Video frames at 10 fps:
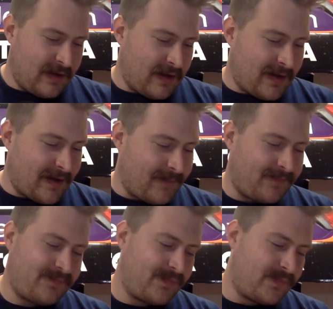
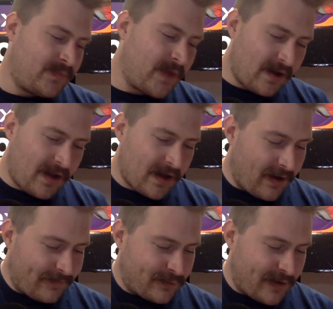Not a lot of
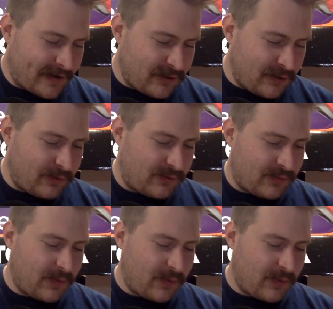off-track news.